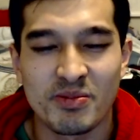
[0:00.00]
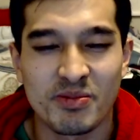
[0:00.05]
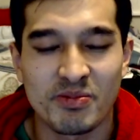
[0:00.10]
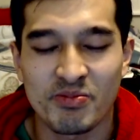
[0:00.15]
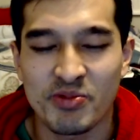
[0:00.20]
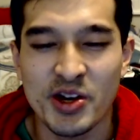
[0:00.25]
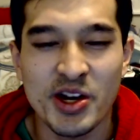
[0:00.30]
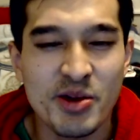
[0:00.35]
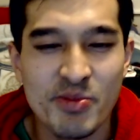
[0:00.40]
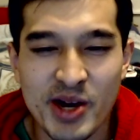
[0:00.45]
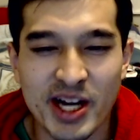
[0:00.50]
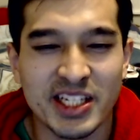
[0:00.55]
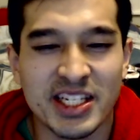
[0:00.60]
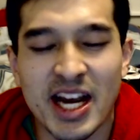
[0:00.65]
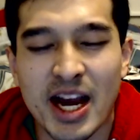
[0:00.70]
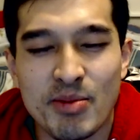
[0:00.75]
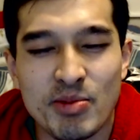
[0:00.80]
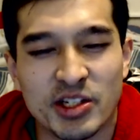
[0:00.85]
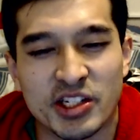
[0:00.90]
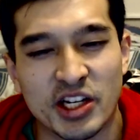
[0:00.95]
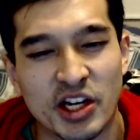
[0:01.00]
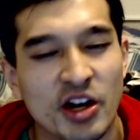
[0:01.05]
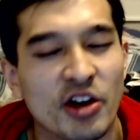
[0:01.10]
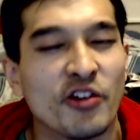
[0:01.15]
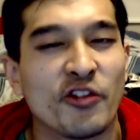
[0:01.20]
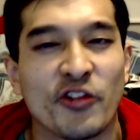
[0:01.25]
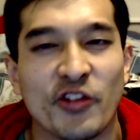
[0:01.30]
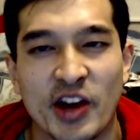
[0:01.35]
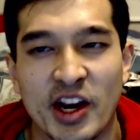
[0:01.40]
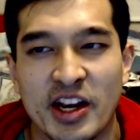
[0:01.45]
pretty much I'm his
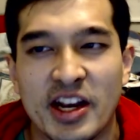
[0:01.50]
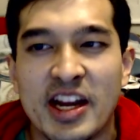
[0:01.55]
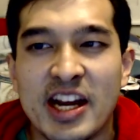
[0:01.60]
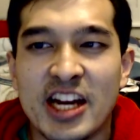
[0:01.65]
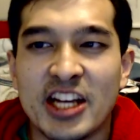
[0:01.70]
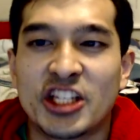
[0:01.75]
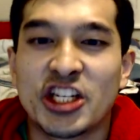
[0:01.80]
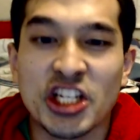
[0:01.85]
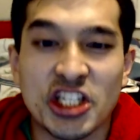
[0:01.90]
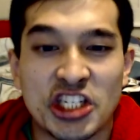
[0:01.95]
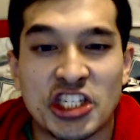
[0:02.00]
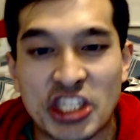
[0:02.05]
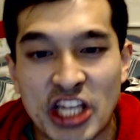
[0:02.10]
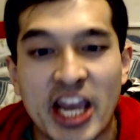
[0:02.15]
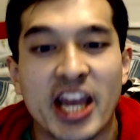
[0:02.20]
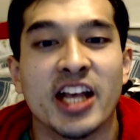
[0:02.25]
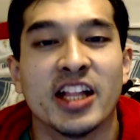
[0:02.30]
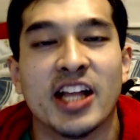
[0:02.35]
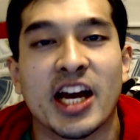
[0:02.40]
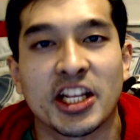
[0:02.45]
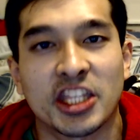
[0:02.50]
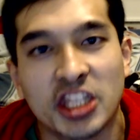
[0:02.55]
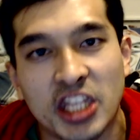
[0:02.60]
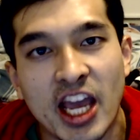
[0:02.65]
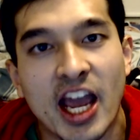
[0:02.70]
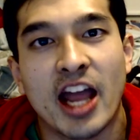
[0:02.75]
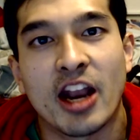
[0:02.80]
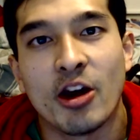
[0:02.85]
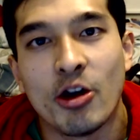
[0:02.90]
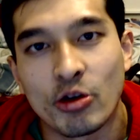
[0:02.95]
girlfriend. Just say it like
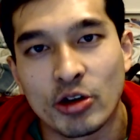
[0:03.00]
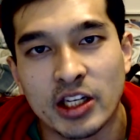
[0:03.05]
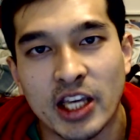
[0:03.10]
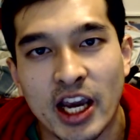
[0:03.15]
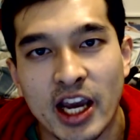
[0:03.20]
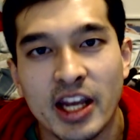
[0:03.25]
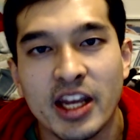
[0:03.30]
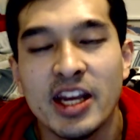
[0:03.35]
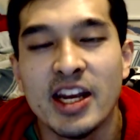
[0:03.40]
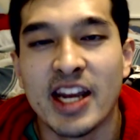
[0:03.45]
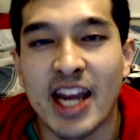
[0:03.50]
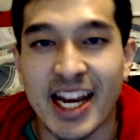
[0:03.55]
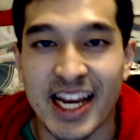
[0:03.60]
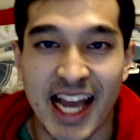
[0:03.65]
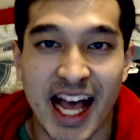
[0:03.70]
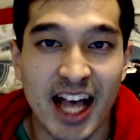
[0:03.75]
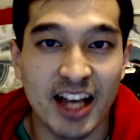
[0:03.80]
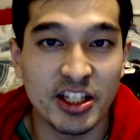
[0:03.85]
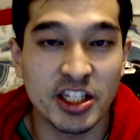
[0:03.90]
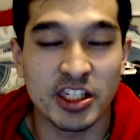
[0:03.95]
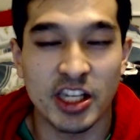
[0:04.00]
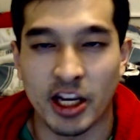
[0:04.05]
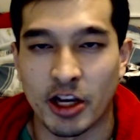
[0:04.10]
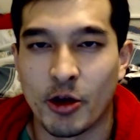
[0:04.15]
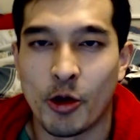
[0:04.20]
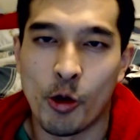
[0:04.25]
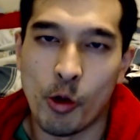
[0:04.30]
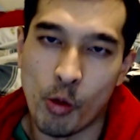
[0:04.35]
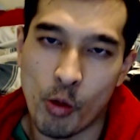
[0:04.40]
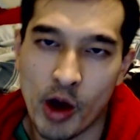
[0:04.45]
that, okay? And Alice is like,
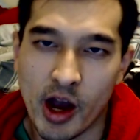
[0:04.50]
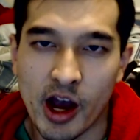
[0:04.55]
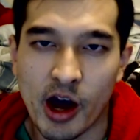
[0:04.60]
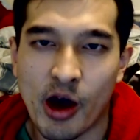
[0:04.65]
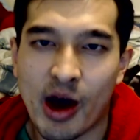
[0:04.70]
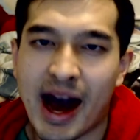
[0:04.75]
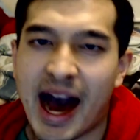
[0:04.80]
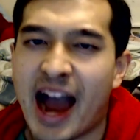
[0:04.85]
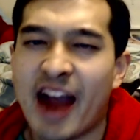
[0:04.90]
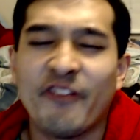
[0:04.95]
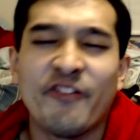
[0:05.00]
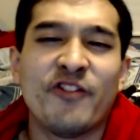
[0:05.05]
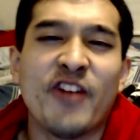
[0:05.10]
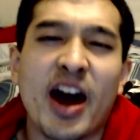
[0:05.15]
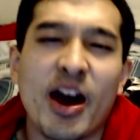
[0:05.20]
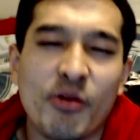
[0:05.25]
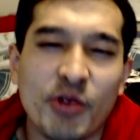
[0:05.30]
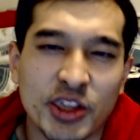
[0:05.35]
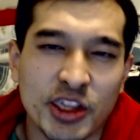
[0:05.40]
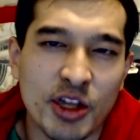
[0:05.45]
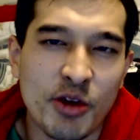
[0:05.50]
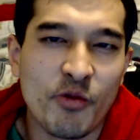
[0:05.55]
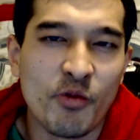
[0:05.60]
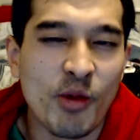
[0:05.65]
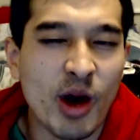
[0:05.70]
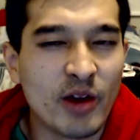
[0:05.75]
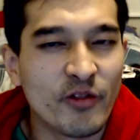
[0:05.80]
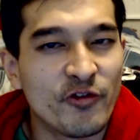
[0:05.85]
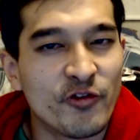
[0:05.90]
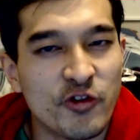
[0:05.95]
well, I fought with him
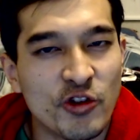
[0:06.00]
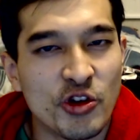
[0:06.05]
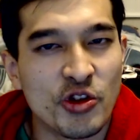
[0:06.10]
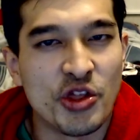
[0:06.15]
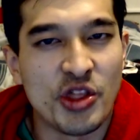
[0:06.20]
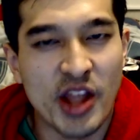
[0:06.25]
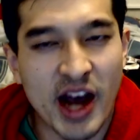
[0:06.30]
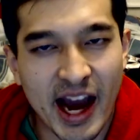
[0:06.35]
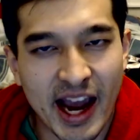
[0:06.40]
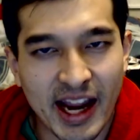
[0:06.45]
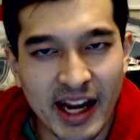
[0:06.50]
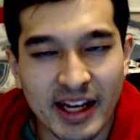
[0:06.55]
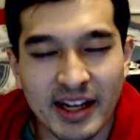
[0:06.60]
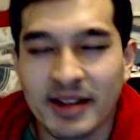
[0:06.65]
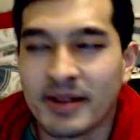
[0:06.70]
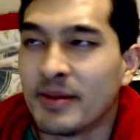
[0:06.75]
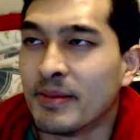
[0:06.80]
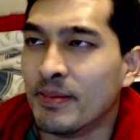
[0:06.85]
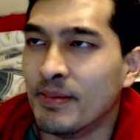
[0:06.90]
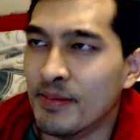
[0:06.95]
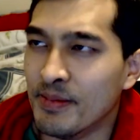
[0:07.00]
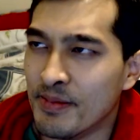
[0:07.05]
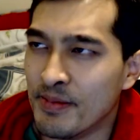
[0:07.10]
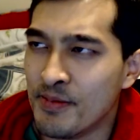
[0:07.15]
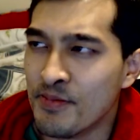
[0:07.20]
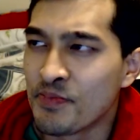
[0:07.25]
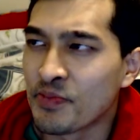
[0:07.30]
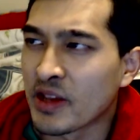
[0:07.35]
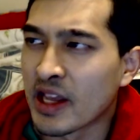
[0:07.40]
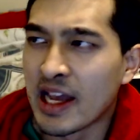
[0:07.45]
one full night.
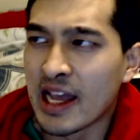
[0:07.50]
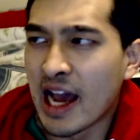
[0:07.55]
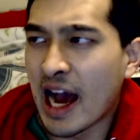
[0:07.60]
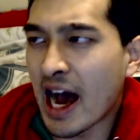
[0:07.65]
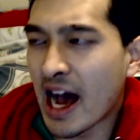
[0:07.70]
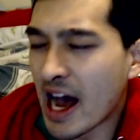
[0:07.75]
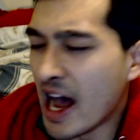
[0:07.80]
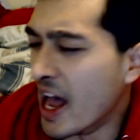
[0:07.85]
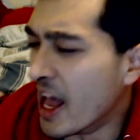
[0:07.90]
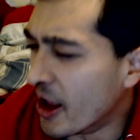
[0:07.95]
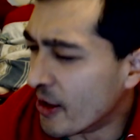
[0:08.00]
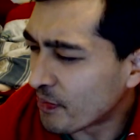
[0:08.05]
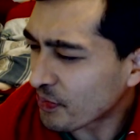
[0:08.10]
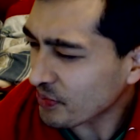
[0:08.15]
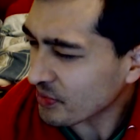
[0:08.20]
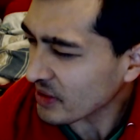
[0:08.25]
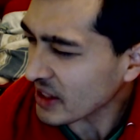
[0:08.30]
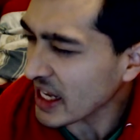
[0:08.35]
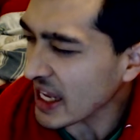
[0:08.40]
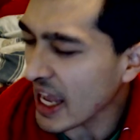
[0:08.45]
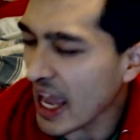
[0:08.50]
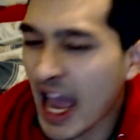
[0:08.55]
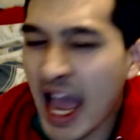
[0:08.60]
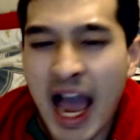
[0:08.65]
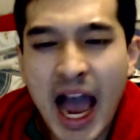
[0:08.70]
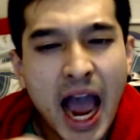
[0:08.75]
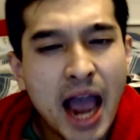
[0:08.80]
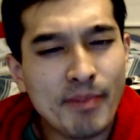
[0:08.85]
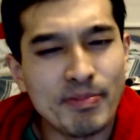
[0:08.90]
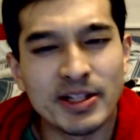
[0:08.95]

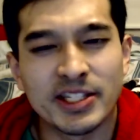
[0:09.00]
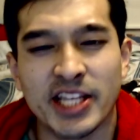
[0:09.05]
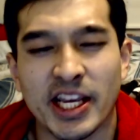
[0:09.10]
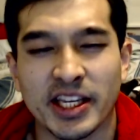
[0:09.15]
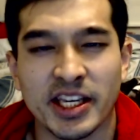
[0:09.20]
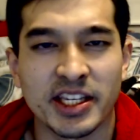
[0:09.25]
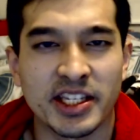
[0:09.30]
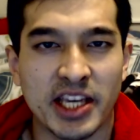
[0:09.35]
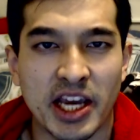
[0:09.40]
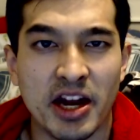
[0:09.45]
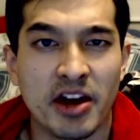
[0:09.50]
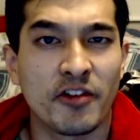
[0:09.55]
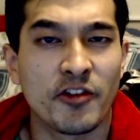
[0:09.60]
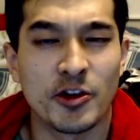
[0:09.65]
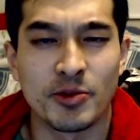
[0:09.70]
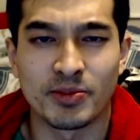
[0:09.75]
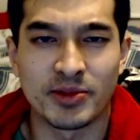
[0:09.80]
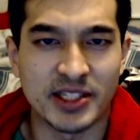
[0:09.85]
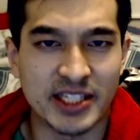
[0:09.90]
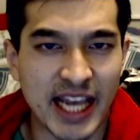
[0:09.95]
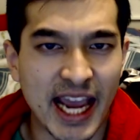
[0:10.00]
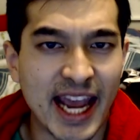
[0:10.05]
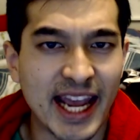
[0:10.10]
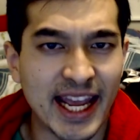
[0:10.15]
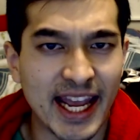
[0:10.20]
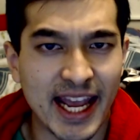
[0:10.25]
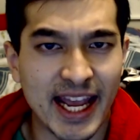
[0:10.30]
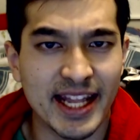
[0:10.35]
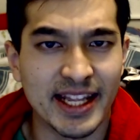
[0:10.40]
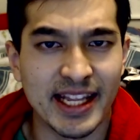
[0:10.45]
I've been taking care of him
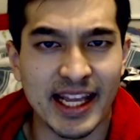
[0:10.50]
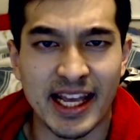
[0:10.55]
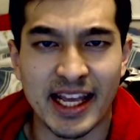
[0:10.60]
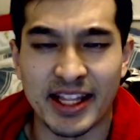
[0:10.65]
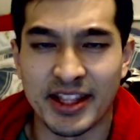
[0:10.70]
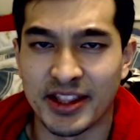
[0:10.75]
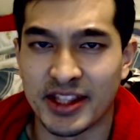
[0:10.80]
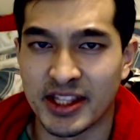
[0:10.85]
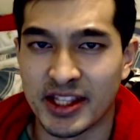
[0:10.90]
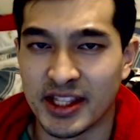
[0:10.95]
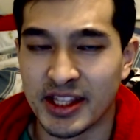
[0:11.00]
day in and